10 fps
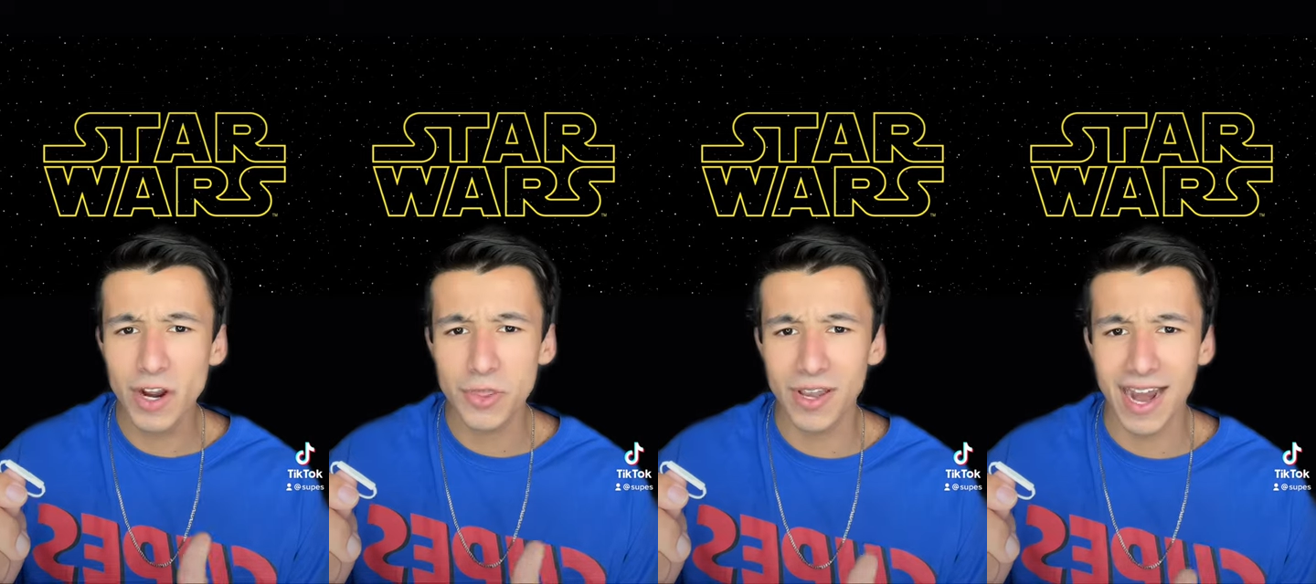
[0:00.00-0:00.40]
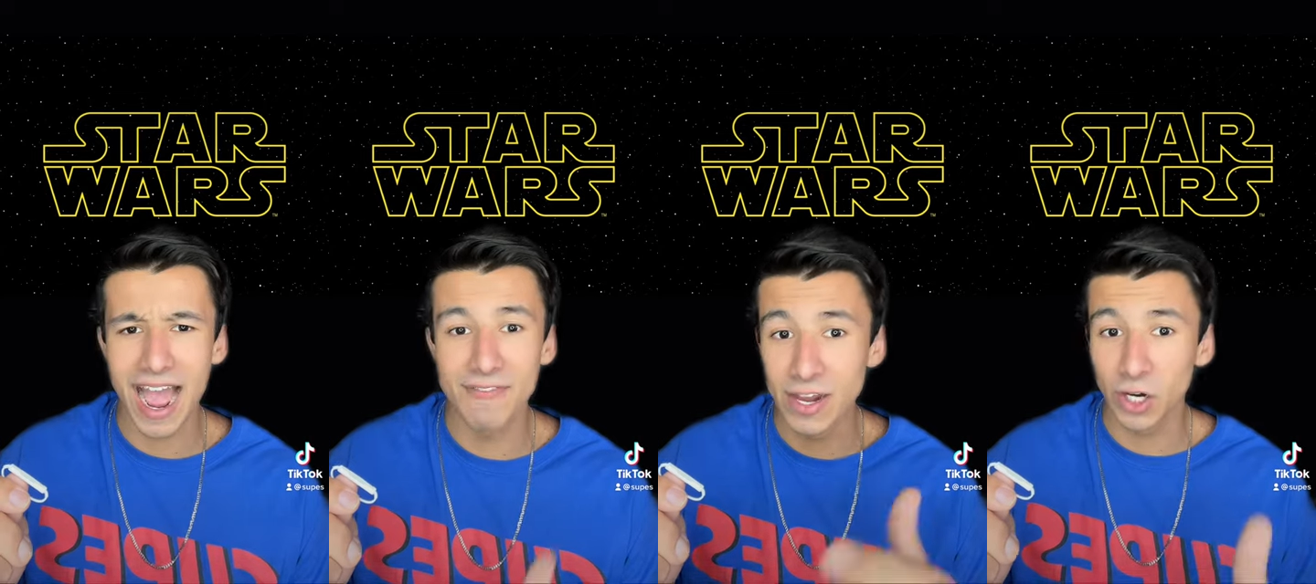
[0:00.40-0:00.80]
only are they going
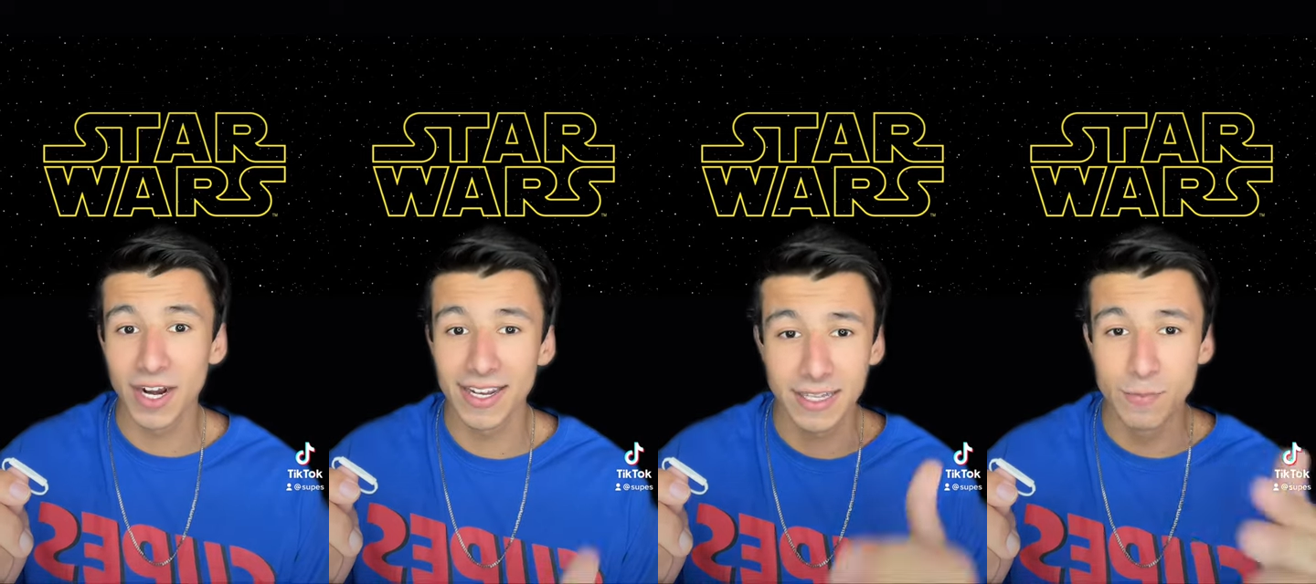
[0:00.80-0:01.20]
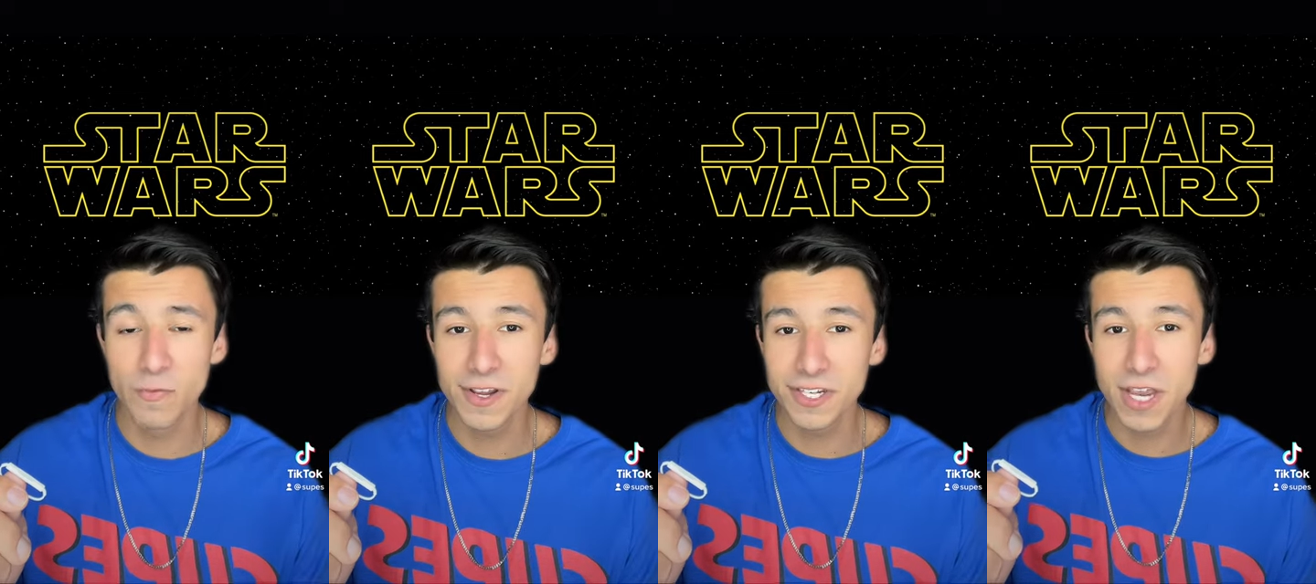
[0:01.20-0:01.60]
to have interconnected
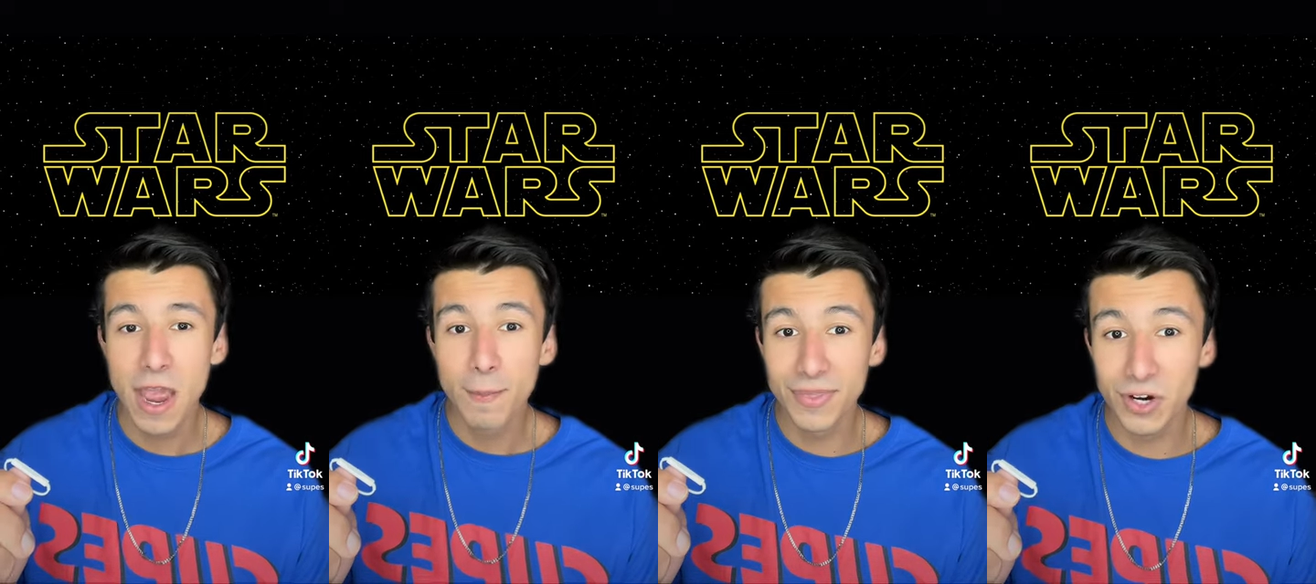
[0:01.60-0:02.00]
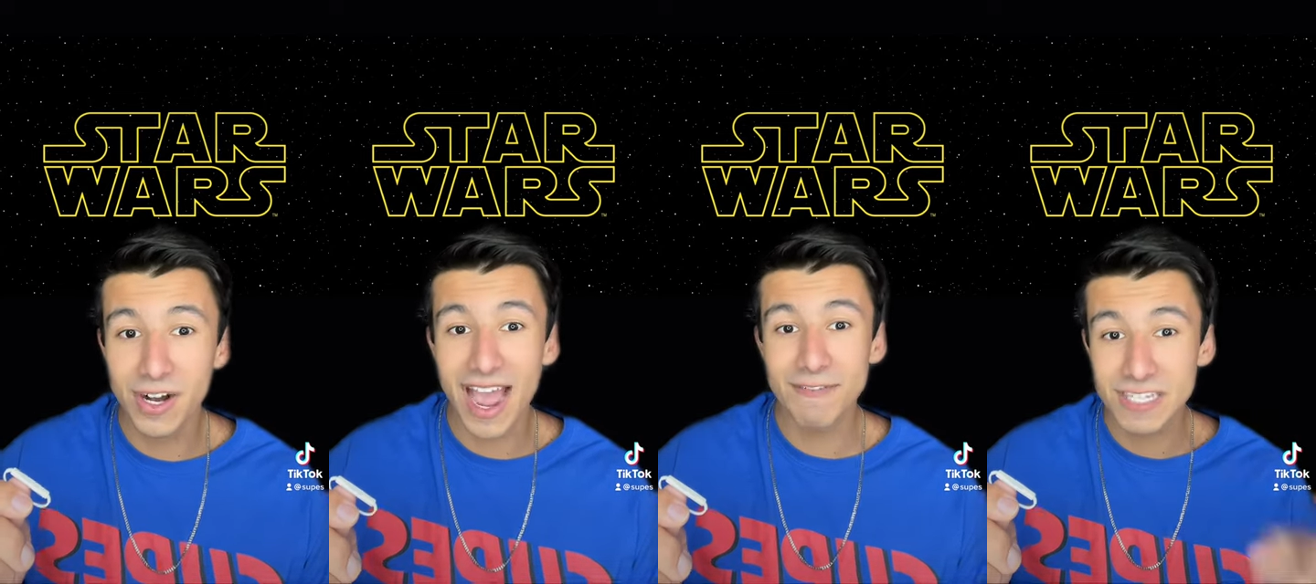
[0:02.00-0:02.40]
movies, but
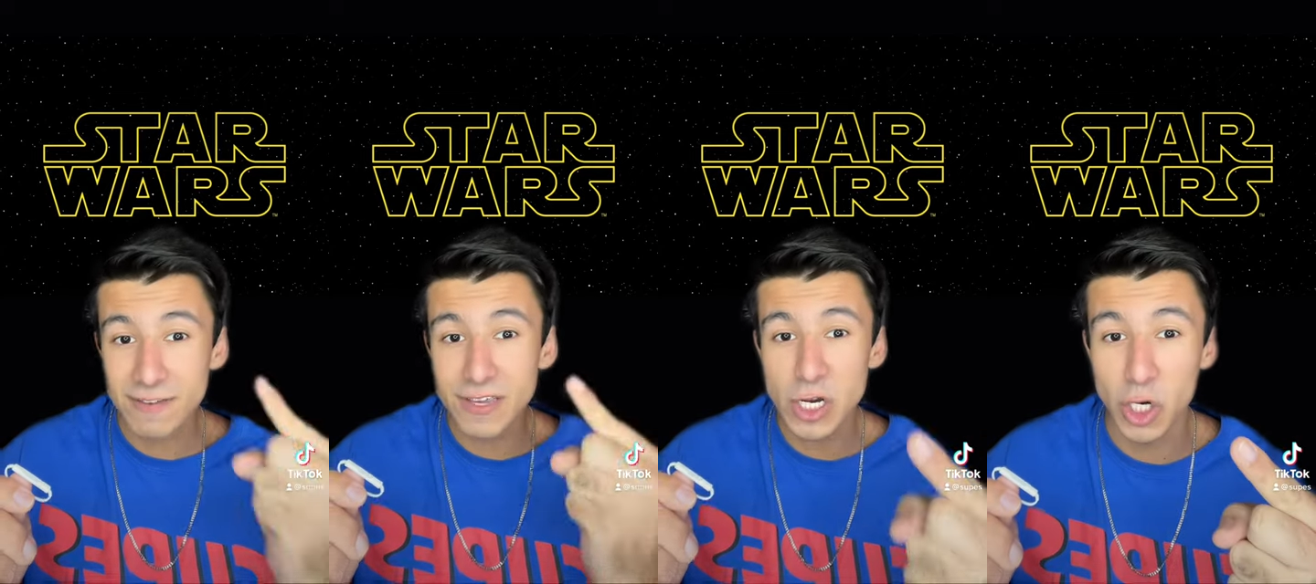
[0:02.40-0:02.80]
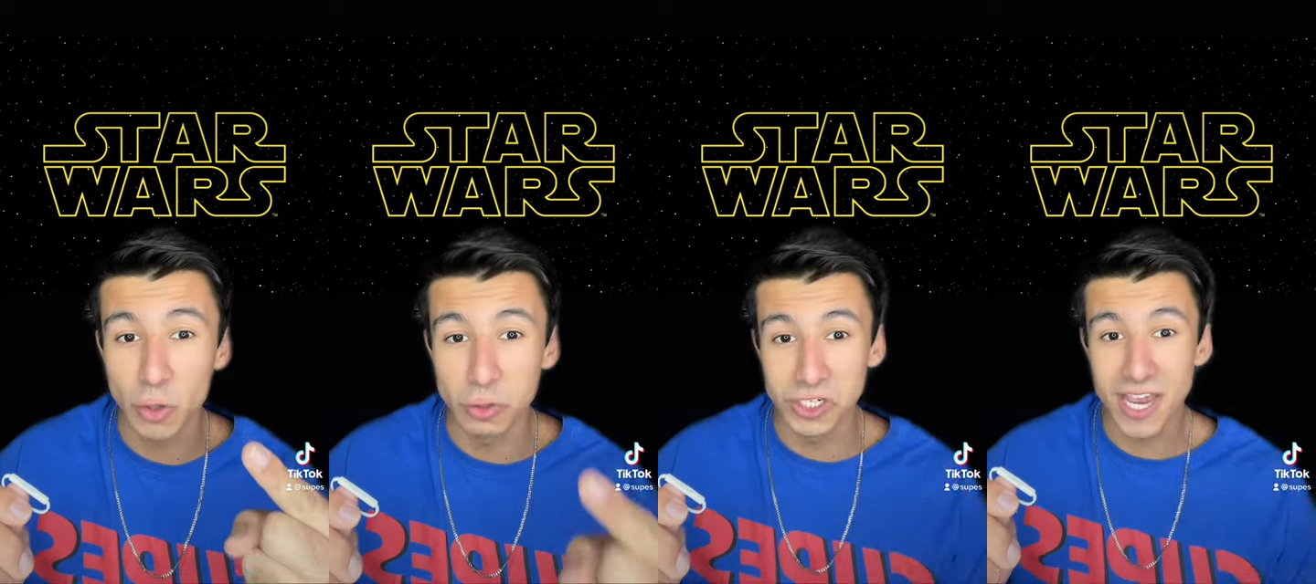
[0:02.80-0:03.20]
they're going to have TV
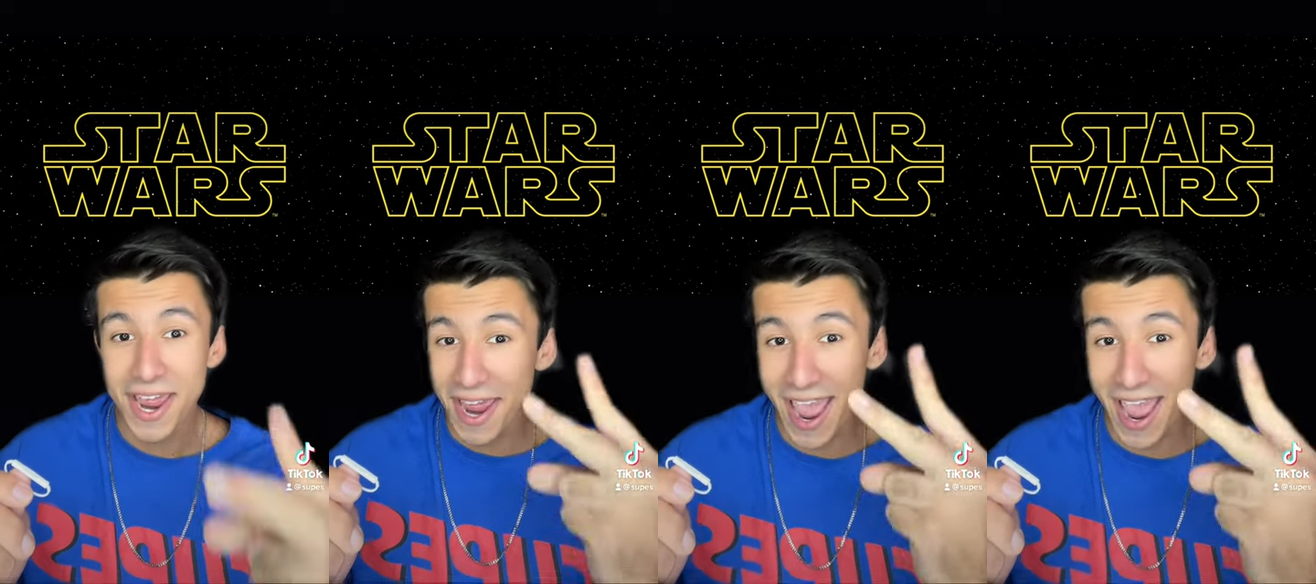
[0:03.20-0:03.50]
shows,